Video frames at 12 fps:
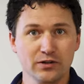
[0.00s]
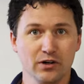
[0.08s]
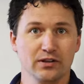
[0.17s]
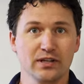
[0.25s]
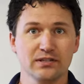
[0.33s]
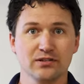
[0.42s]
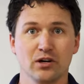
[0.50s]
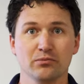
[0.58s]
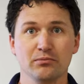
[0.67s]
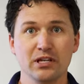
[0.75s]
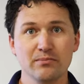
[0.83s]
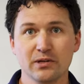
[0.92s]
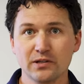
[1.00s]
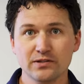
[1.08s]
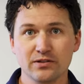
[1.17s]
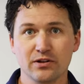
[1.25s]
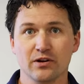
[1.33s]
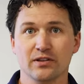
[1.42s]
there are things called mini mills,
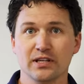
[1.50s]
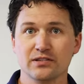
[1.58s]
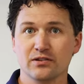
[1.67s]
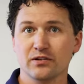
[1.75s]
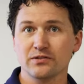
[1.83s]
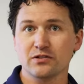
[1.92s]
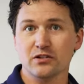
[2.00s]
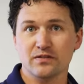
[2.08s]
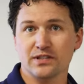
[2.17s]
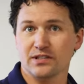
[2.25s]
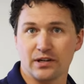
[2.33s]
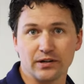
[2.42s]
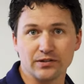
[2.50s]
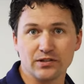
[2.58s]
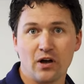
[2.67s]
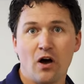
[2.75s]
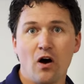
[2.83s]
and there are things called service centers.